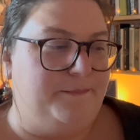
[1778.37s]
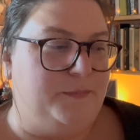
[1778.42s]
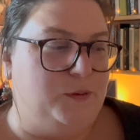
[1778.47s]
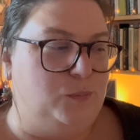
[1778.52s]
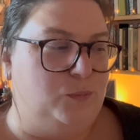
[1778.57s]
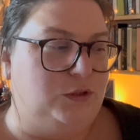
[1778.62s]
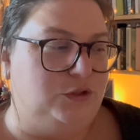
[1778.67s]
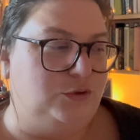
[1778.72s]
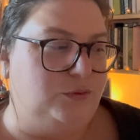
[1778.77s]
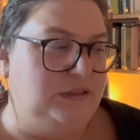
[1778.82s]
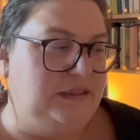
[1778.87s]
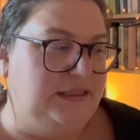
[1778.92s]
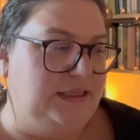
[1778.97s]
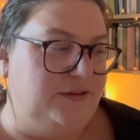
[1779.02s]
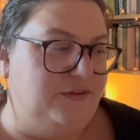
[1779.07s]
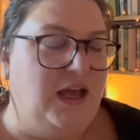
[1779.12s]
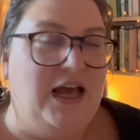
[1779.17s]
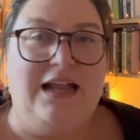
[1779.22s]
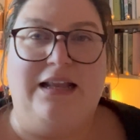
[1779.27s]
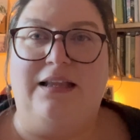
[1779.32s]
What should we
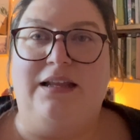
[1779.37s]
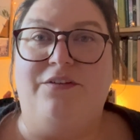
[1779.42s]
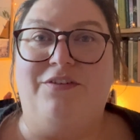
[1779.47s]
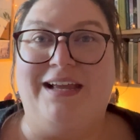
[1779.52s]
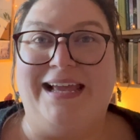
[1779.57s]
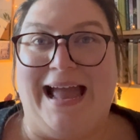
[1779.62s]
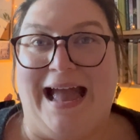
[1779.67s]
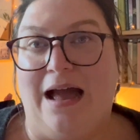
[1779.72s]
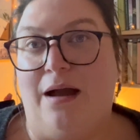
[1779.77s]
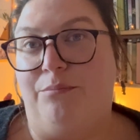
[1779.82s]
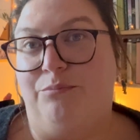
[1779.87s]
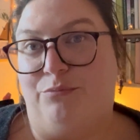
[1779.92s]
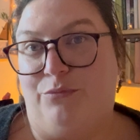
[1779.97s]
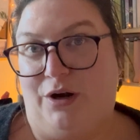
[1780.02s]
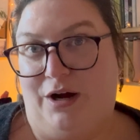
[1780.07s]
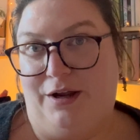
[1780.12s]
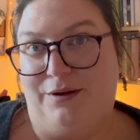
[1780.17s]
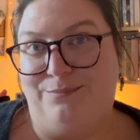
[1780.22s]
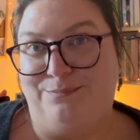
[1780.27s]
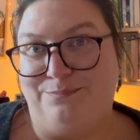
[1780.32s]
leave? Leave a
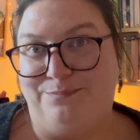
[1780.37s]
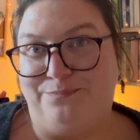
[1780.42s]
camera.